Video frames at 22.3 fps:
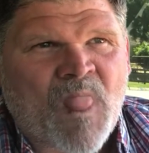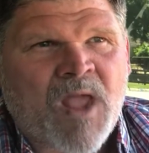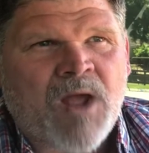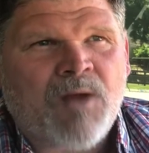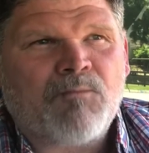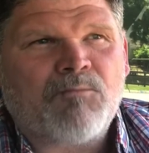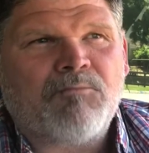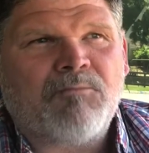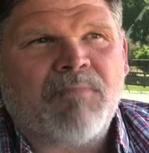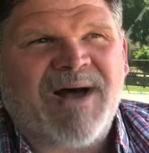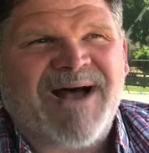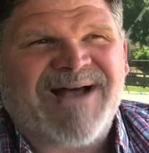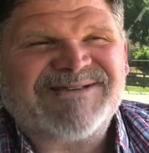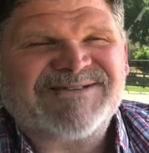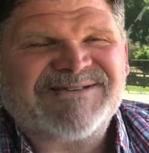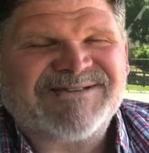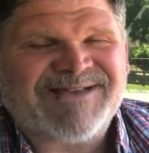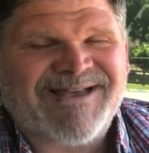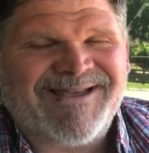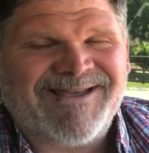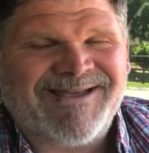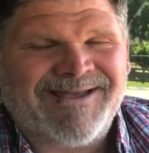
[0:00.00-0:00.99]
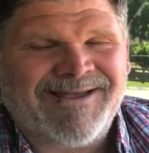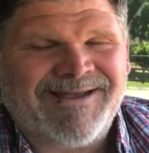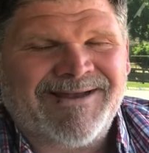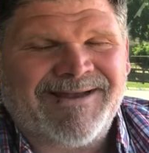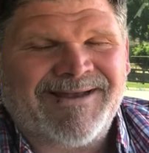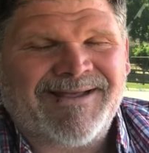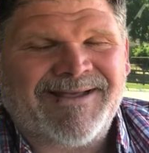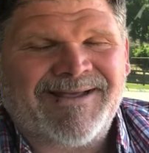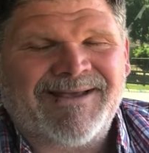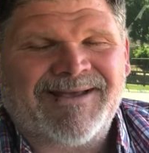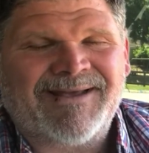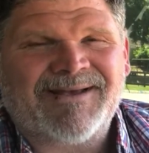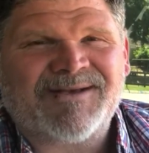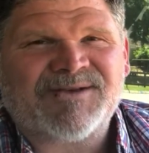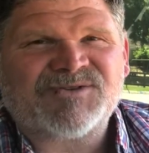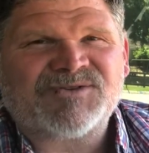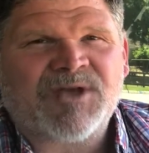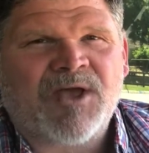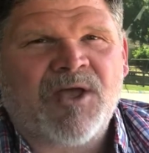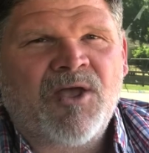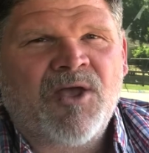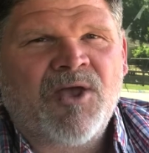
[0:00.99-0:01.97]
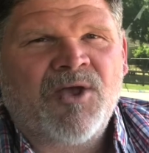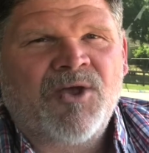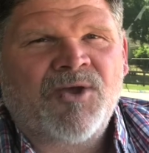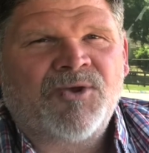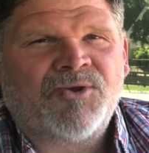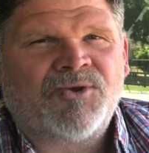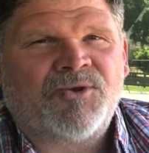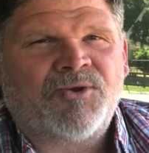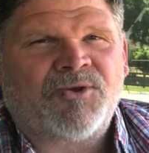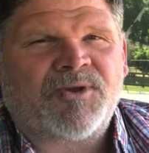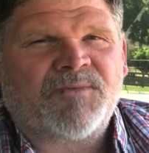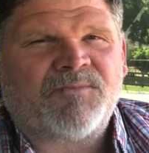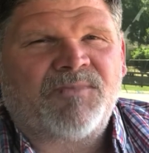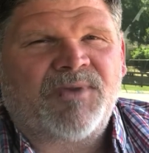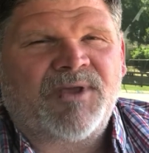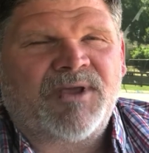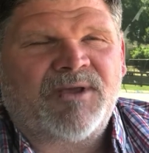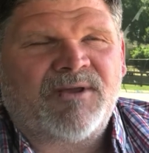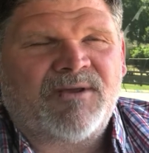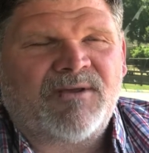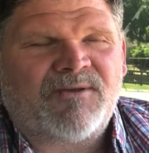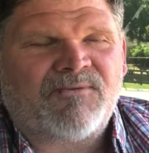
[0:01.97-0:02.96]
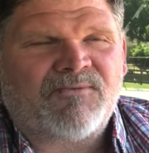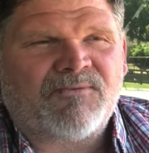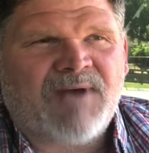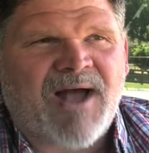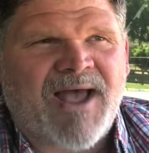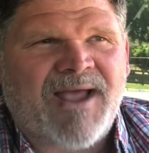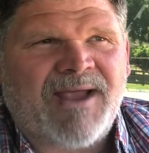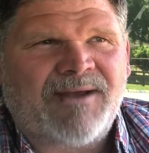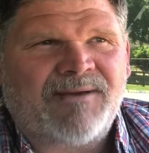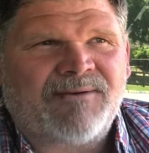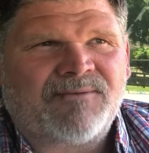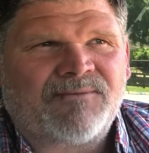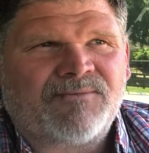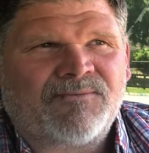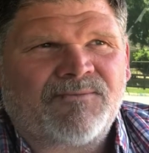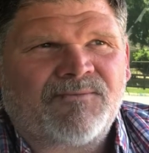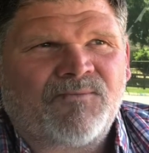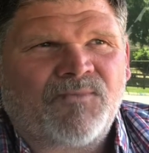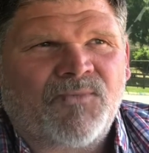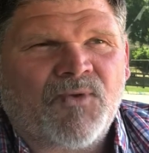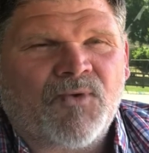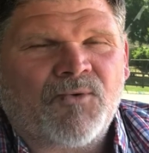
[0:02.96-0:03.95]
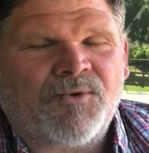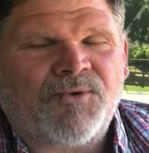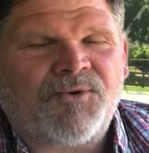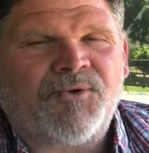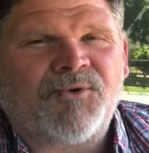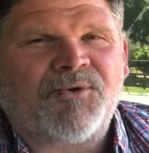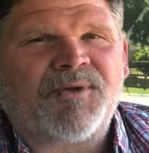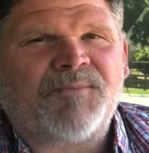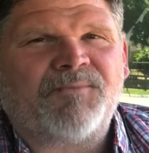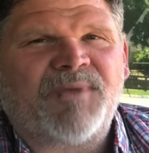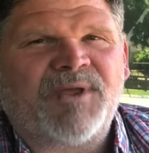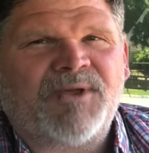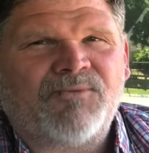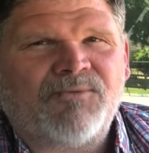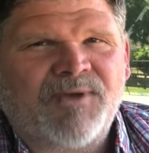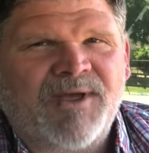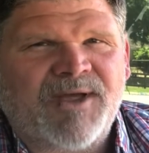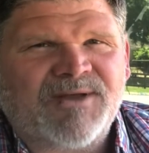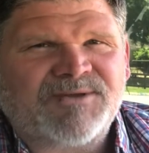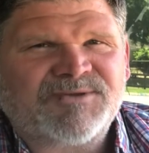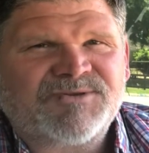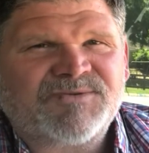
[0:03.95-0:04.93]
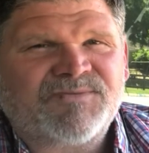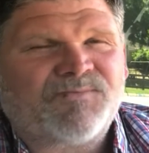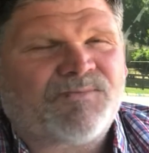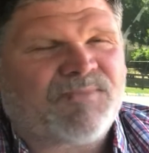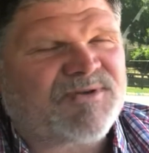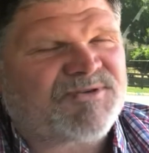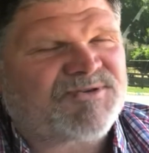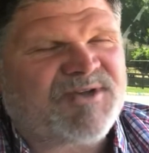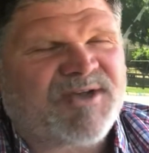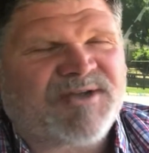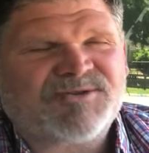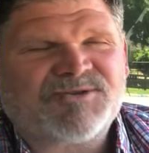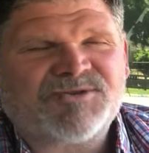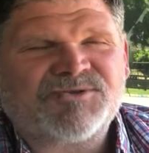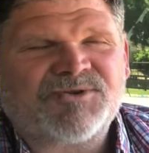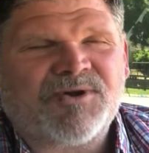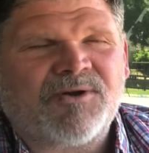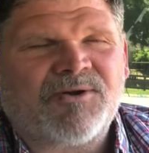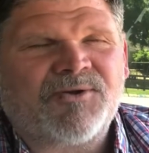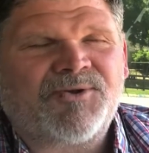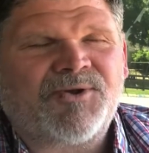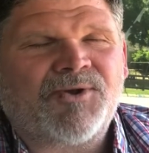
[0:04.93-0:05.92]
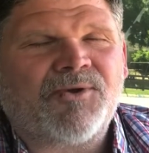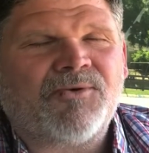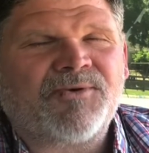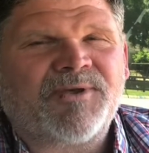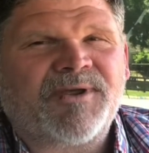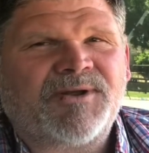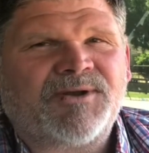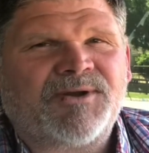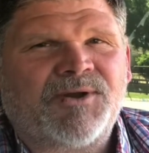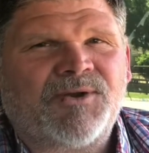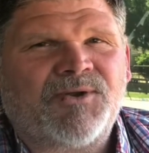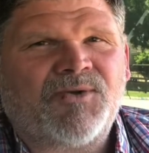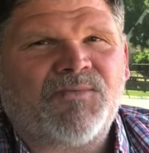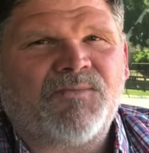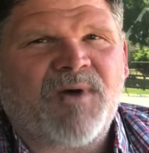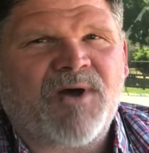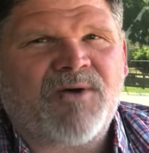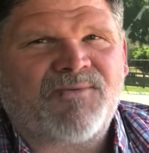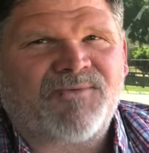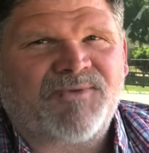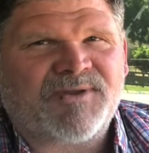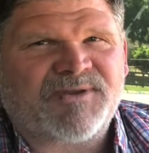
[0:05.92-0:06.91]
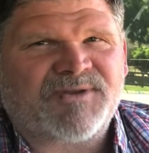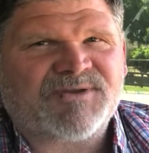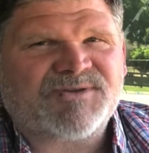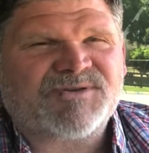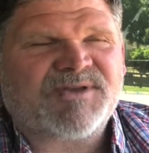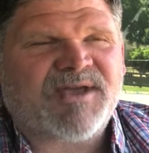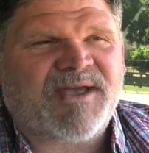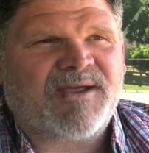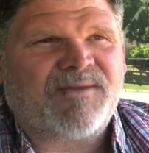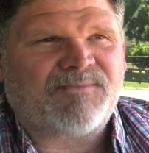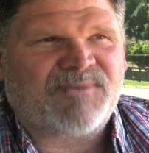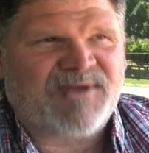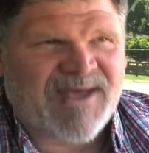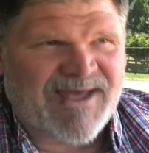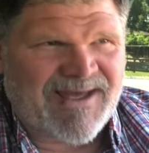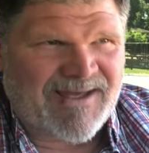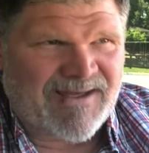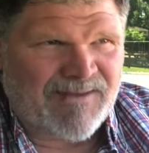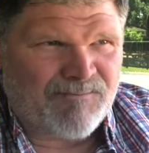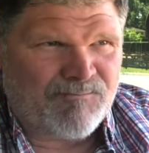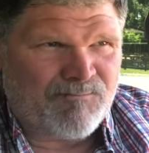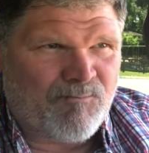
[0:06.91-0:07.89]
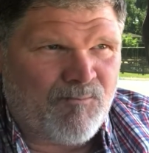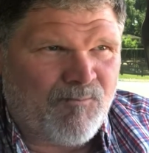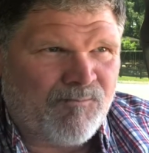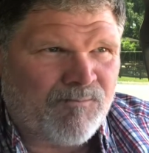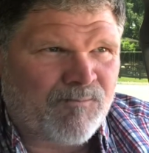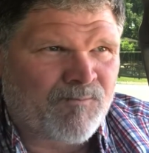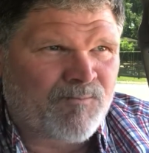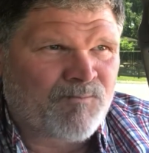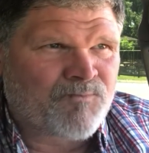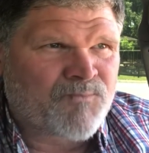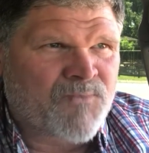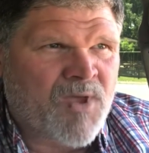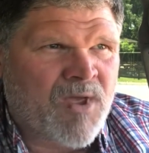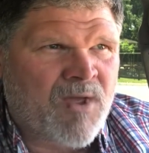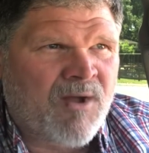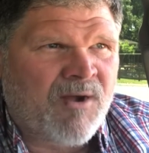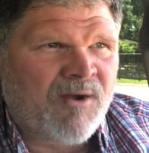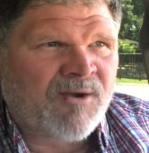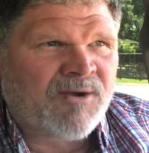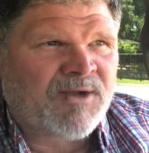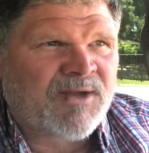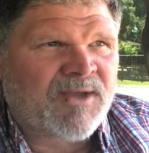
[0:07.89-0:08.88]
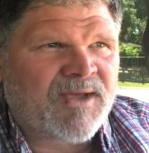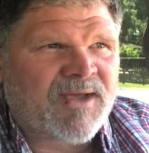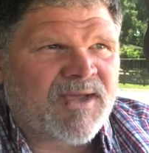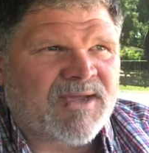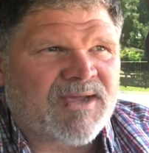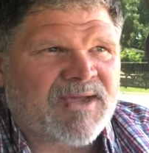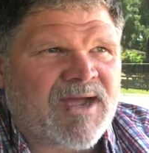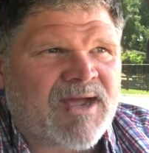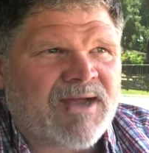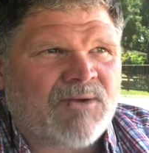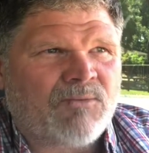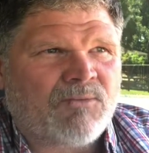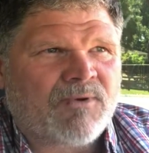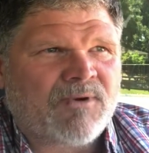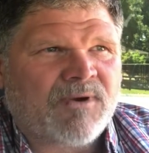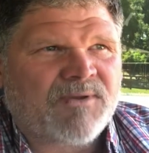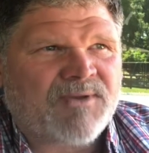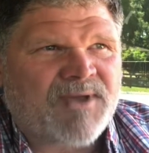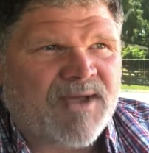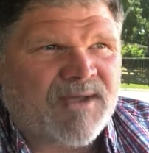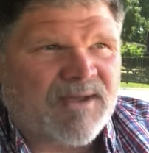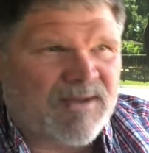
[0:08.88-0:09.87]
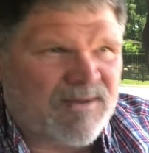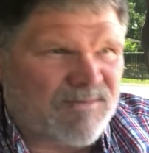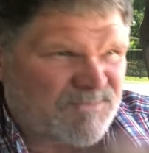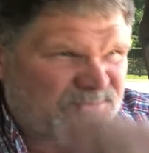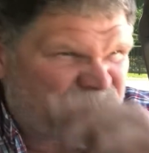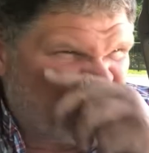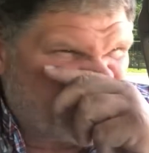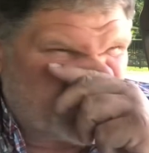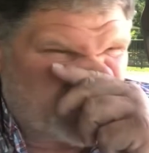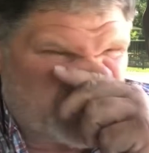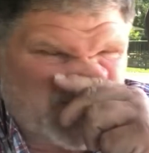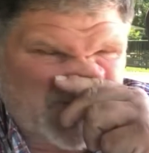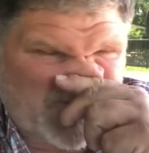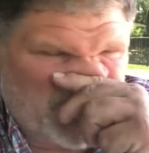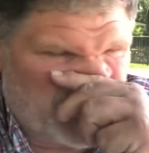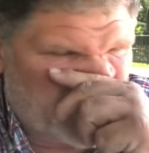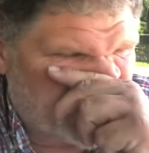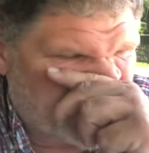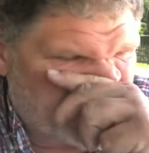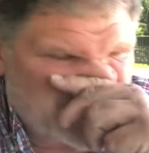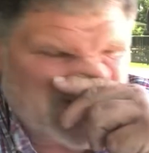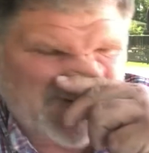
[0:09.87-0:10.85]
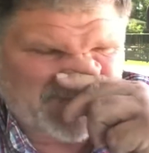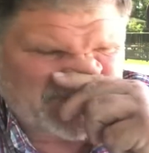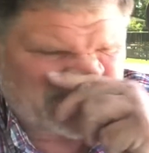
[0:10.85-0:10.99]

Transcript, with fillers: My saying is you can be right or you can be rich, but chances are you don't get to do both at the same time. And kind of where that comes into is